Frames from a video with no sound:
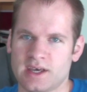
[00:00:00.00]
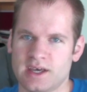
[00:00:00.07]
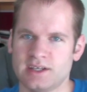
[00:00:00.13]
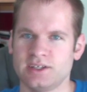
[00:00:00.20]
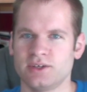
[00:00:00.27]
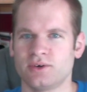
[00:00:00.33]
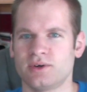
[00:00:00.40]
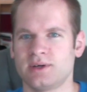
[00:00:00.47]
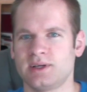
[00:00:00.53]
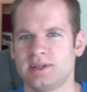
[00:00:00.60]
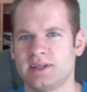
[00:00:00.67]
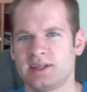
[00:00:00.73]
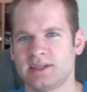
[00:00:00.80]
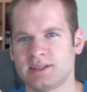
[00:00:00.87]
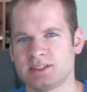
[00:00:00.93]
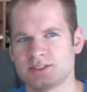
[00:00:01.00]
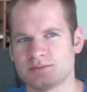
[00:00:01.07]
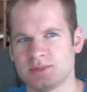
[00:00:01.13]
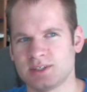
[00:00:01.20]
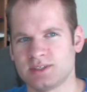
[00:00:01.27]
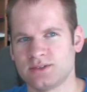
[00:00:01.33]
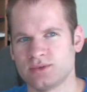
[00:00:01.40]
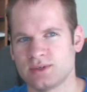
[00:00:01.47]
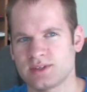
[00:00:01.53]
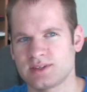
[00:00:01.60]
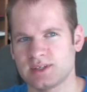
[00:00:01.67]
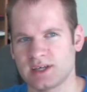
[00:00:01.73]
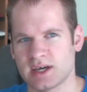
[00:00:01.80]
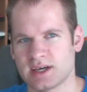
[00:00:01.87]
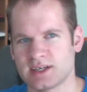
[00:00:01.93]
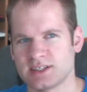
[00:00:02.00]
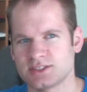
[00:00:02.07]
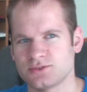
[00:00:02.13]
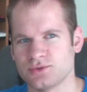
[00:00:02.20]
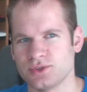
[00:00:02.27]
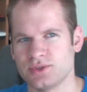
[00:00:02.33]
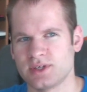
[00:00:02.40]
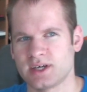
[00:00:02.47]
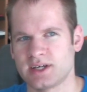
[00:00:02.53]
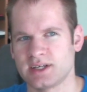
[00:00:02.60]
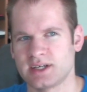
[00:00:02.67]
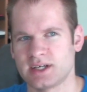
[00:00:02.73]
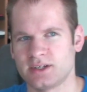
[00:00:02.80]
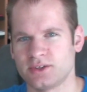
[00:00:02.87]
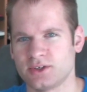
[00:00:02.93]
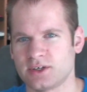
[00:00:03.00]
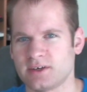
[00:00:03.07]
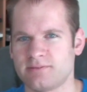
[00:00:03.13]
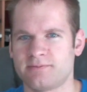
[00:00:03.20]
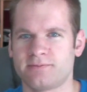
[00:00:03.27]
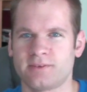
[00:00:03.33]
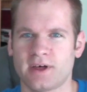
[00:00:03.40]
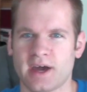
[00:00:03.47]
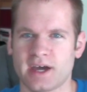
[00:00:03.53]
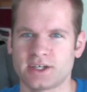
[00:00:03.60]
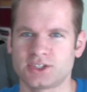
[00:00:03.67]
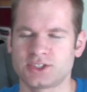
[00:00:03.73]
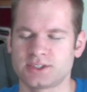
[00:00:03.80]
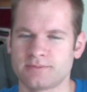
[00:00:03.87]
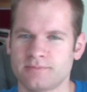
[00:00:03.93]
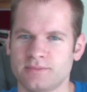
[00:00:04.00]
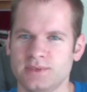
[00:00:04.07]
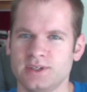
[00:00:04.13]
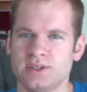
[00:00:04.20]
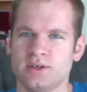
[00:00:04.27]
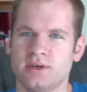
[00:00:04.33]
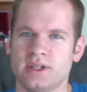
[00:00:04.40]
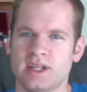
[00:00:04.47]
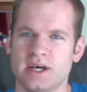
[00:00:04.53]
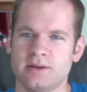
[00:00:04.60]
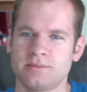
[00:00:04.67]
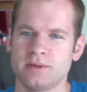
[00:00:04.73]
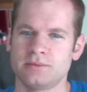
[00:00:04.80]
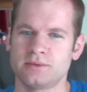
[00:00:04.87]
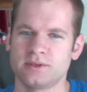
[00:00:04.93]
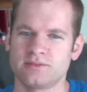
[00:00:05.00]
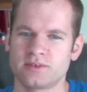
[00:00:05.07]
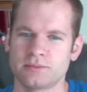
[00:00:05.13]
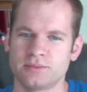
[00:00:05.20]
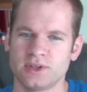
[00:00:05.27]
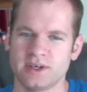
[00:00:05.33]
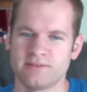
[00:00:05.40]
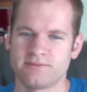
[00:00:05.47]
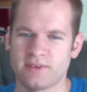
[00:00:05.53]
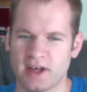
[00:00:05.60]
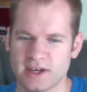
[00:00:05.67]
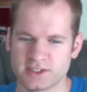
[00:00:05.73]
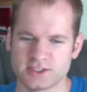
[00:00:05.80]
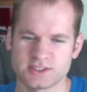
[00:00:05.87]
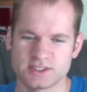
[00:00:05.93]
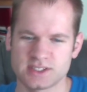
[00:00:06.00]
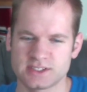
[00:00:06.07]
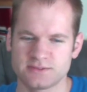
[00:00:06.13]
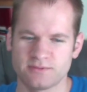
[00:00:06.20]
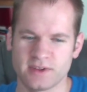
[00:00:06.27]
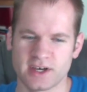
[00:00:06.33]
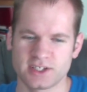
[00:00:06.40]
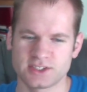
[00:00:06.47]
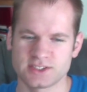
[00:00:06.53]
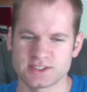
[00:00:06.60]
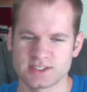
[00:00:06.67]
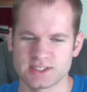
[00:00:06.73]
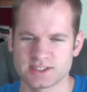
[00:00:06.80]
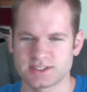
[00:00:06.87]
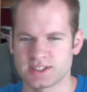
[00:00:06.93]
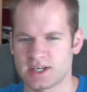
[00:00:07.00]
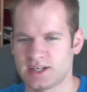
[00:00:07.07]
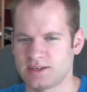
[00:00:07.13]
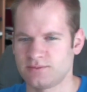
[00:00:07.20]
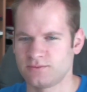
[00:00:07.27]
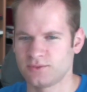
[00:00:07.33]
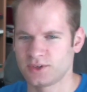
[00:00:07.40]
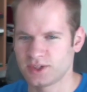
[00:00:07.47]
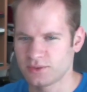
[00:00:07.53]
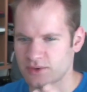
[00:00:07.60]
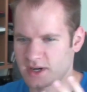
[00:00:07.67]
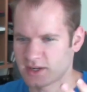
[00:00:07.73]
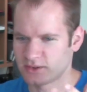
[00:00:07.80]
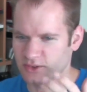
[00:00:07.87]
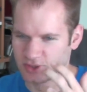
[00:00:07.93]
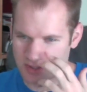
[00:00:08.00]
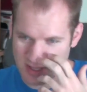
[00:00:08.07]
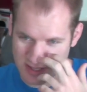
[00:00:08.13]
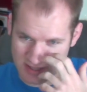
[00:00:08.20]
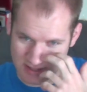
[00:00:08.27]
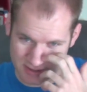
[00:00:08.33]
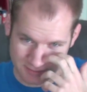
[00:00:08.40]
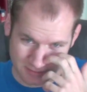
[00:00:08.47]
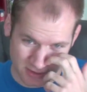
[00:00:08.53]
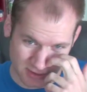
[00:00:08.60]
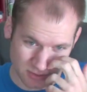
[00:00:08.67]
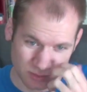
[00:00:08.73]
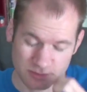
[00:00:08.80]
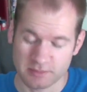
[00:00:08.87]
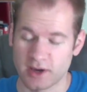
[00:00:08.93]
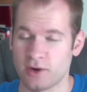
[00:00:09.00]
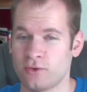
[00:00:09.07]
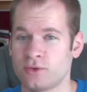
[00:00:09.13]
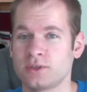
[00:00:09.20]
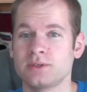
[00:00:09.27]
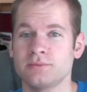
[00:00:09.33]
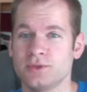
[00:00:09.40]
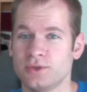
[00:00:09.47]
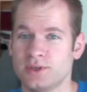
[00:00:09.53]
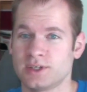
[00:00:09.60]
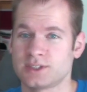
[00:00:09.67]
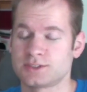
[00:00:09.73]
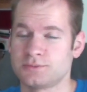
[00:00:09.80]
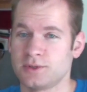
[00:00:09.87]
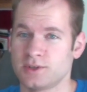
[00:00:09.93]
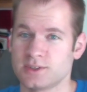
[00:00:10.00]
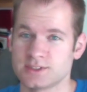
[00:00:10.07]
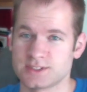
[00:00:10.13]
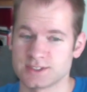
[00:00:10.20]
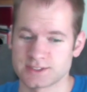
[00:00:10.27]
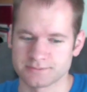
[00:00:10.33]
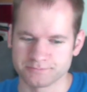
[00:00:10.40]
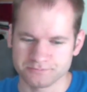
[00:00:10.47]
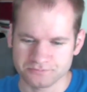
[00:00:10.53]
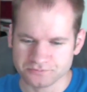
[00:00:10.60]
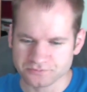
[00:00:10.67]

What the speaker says: And you know, that leads me into a thing, I guess, where you kind of got to look at Flash. You know, a lot of people have complained, Flash is this, and really when I look at it, especially with my own computing experiences,